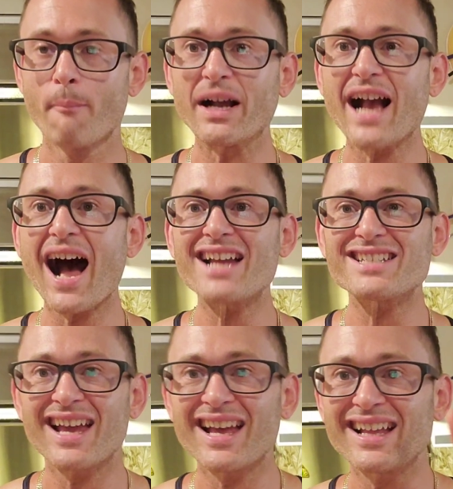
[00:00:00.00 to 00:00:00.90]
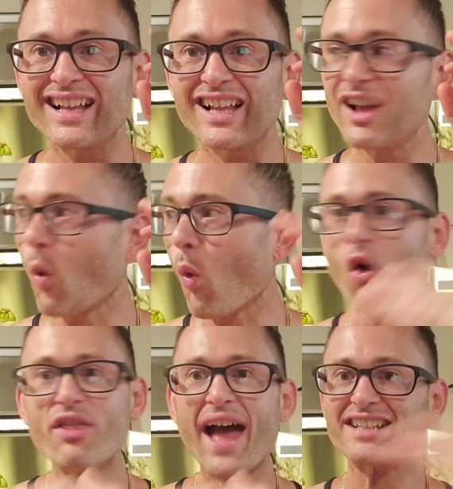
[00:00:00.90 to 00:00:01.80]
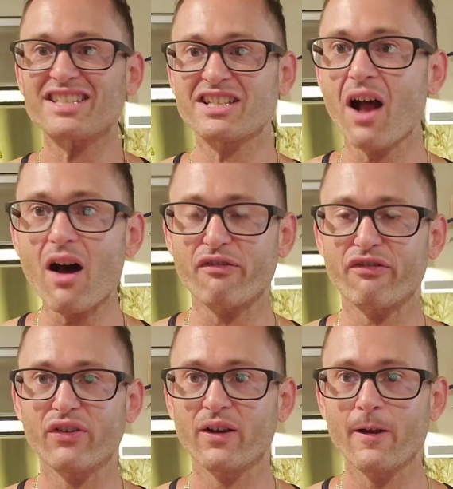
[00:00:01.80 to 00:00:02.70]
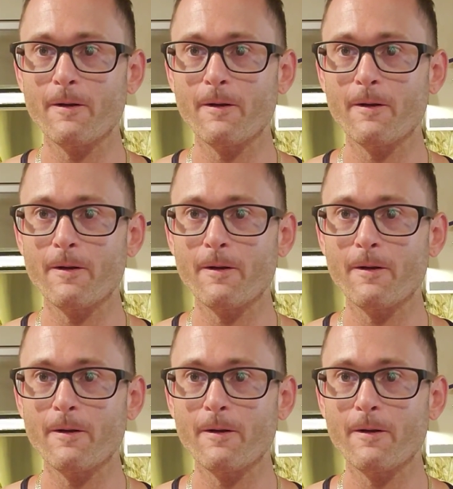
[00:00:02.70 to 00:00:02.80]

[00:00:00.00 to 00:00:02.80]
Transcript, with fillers: But guys, all that stuff,